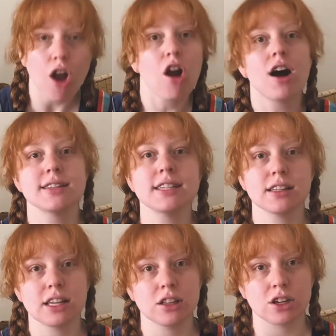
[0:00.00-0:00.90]

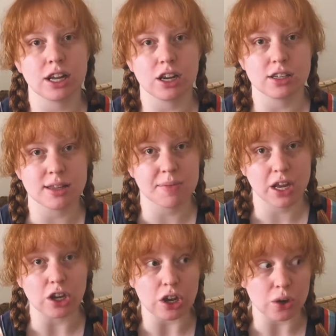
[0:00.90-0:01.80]
constantly learning
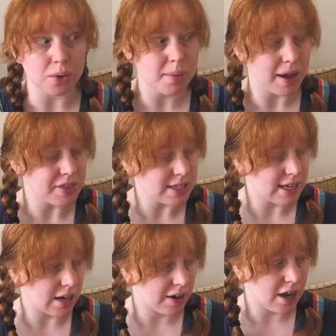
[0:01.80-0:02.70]
something new about the
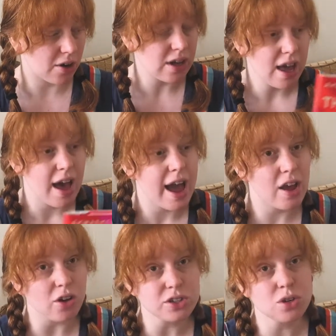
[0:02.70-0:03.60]
scenario. I
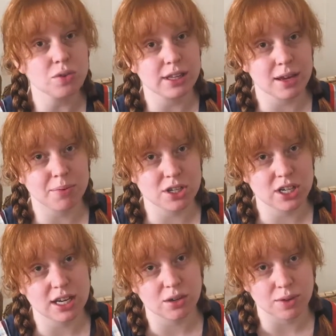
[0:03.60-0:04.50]
also really
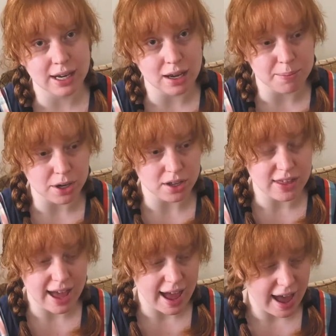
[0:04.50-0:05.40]
appreciated reading a book
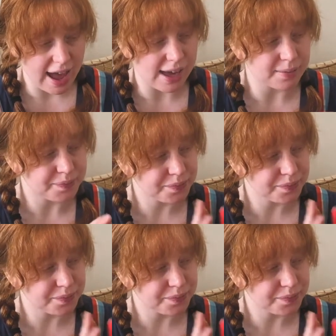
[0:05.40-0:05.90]
that had